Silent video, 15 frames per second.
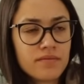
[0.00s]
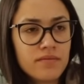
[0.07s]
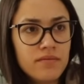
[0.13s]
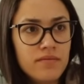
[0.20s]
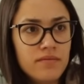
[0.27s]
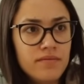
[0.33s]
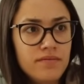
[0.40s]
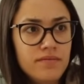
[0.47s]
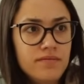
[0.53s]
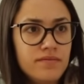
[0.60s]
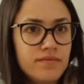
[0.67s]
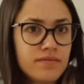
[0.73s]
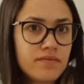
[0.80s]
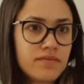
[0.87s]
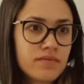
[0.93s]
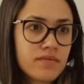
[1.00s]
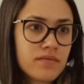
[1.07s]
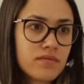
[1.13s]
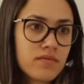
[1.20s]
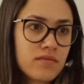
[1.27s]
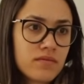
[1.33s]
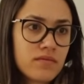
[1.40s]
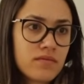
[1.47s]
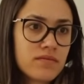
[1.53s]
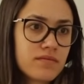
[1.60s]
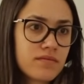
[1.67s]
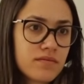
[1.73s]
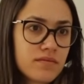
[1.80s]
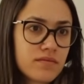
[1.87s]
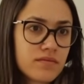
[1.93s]

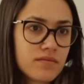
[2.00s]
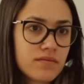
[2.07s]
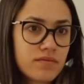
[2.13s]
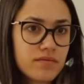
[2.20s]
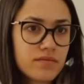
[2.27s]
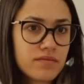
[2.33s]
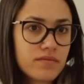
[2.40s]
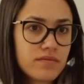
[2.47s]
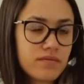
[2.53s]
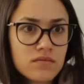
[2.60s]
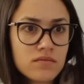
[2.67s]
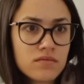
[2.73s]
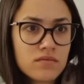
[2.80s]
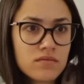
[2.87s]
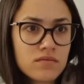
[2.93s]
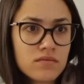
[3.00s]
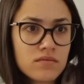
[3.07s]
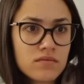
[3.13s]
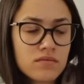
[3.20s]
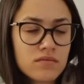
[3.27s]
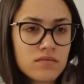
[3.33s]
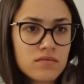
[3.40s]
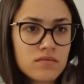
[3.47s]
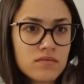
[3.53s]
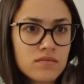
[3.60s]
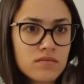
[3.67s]
No words are spoken by the person on screen.